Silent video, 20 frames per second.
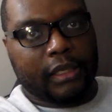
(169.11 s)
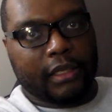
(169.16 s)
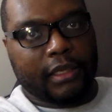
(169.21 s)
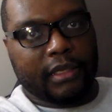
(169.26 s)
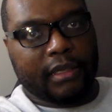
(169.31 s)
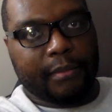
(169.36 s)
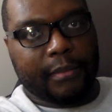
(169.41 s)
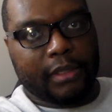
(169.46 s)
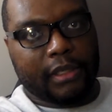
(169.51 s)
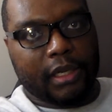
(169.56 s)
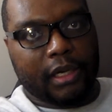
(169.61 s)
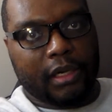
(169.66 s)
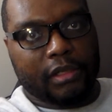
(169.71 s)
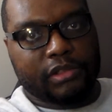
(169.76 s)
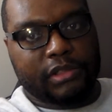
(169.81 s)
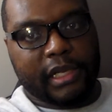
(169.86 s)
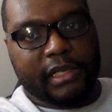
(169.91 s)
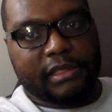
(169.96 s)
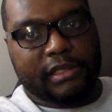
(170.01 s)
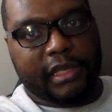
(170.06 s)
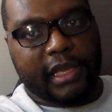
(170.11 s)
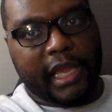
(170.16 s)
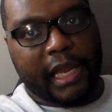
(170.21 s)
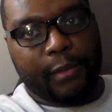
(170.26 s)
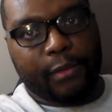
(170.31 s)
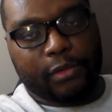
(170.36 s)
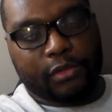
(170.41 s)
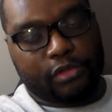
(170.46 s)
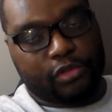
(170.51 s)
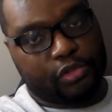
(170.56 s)
Him and Jason
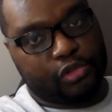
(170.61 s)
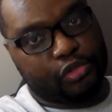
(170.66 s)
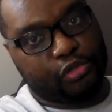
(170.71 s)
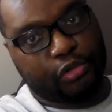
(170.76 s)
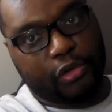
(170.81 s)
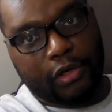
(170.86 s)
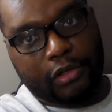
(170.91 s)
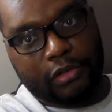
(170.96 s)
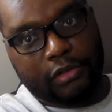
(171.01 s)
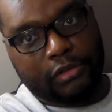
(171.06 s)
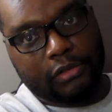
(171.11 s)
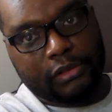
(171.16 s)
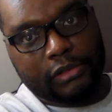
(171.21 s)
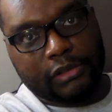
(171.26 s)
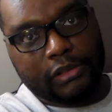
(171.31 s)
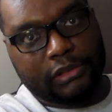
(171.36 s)
Hayward struggled.